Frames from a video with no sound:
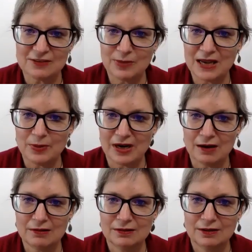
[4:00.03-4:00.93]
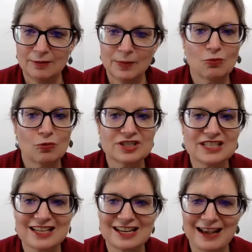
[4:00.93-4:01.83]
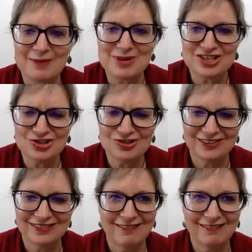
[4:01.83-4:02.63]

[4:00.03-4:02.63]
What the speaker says: of paper now, but what does it allow me to do?